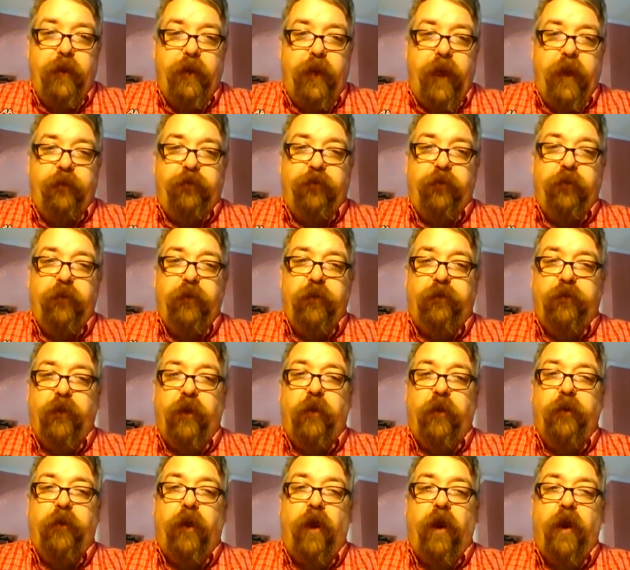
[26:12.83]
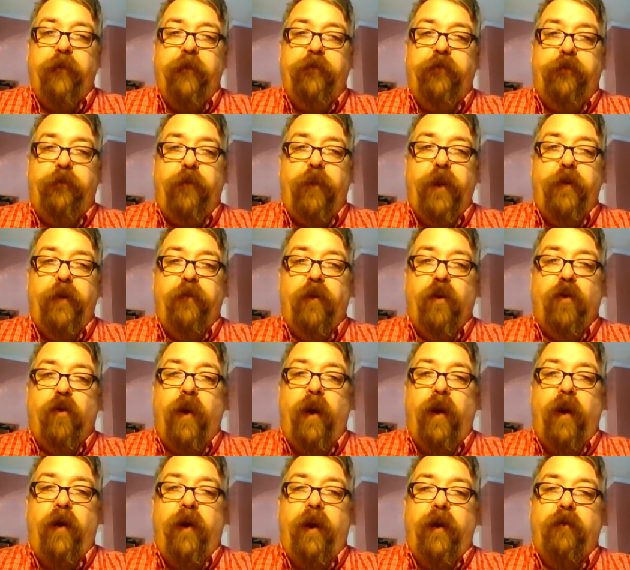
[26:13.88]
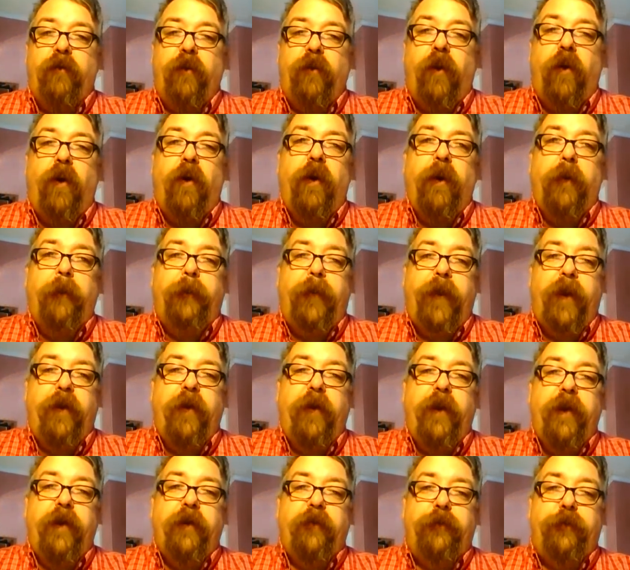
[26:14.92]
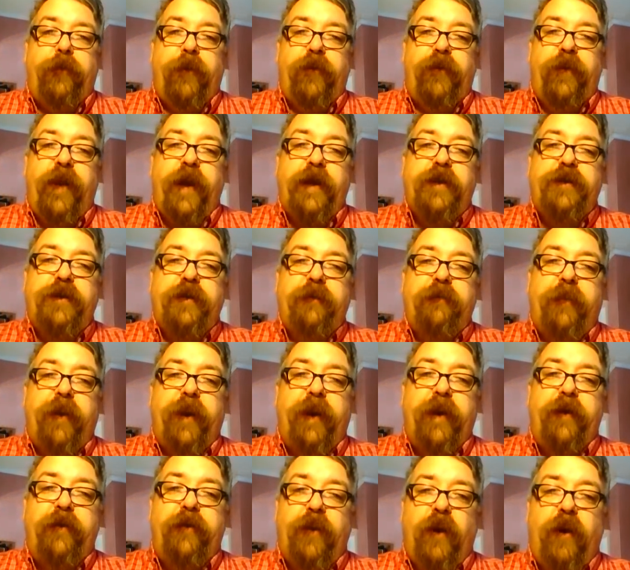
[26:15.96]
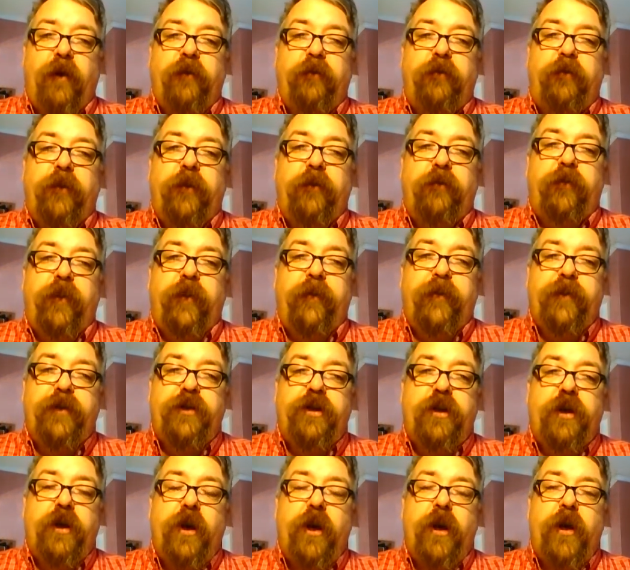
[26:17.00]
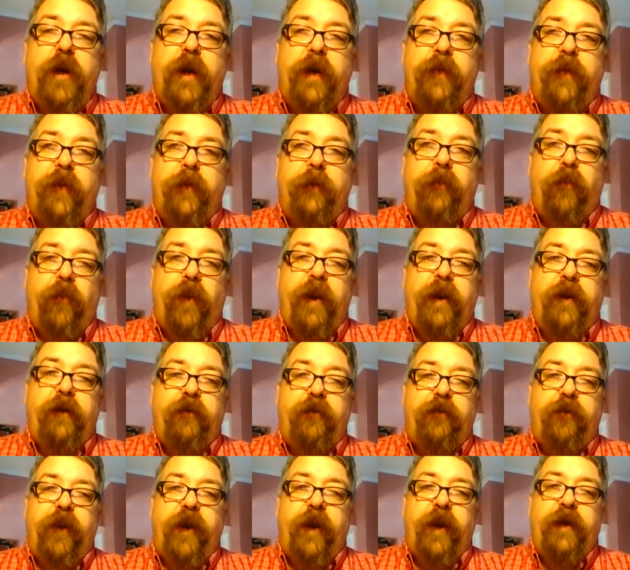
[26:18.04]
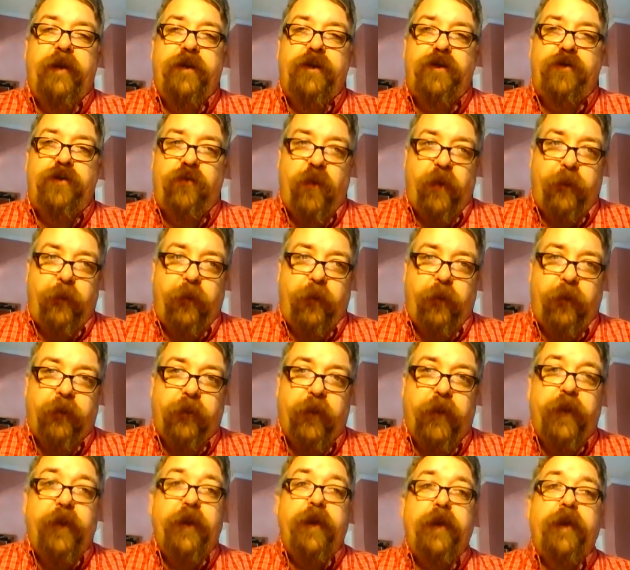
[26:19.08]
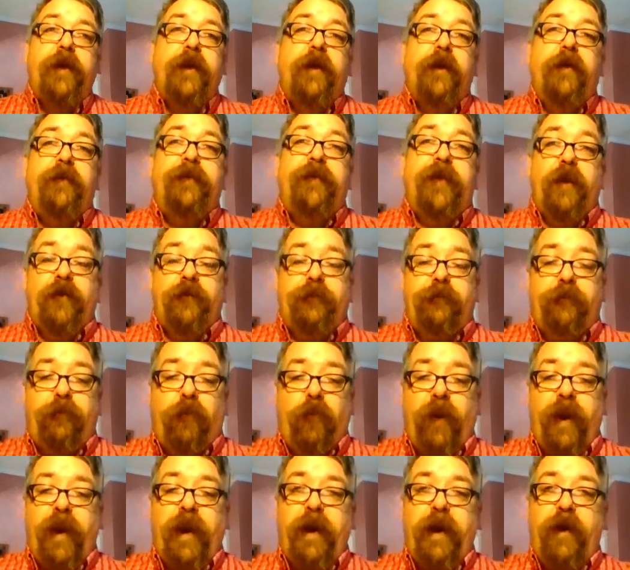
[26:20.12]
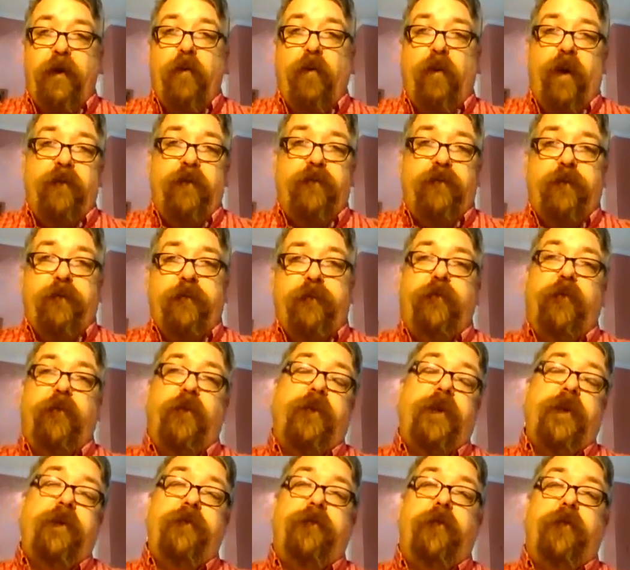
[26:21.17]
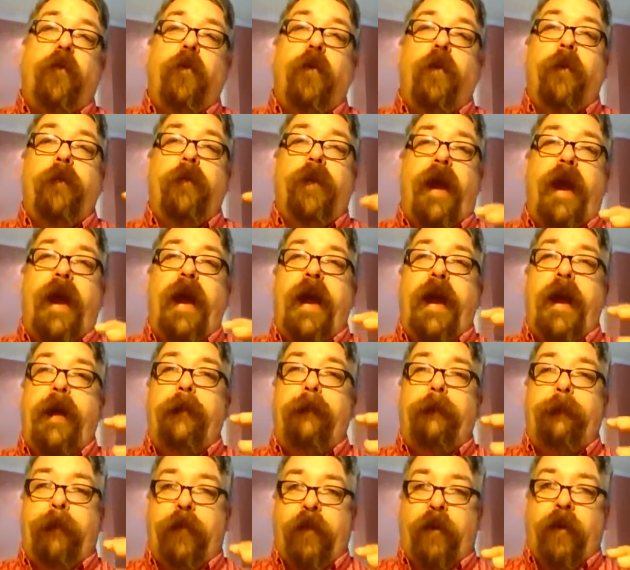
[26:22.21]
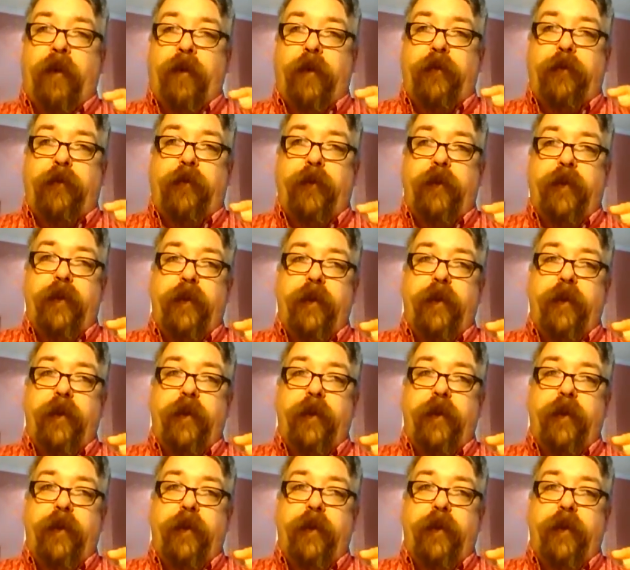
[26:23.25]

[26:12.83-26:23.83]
As a result, offspring required a long period of protection by adults as they matured and their brain size tripled. Their brain wasn't fully formed at birth.